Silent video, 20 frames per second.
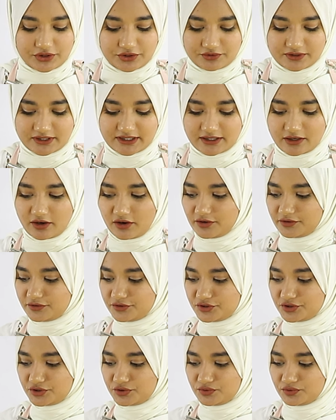three
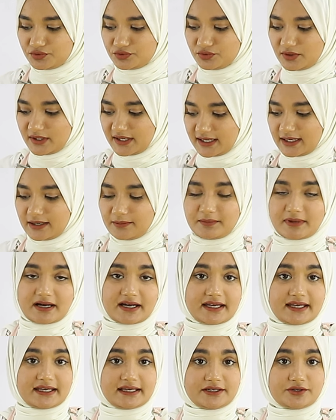onto
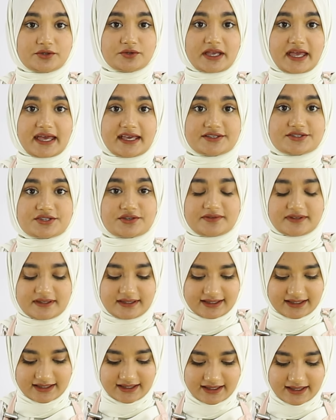my little cakes over
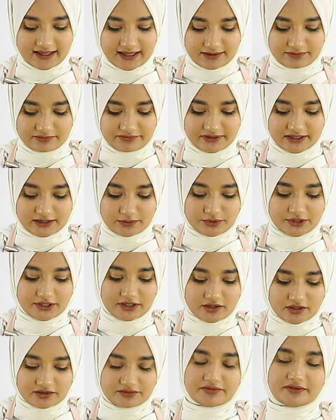here. I'm feeling pretty
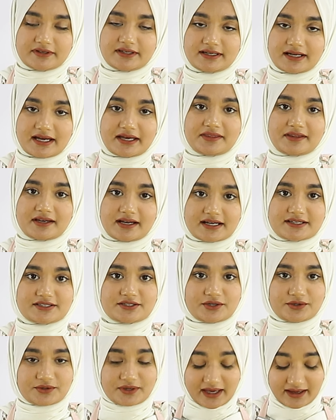confident. I think I did
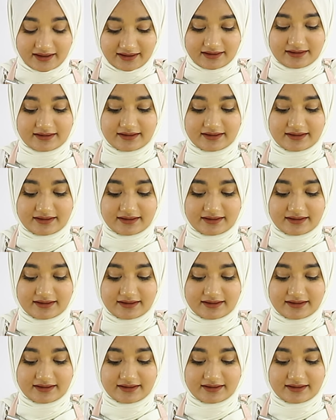okay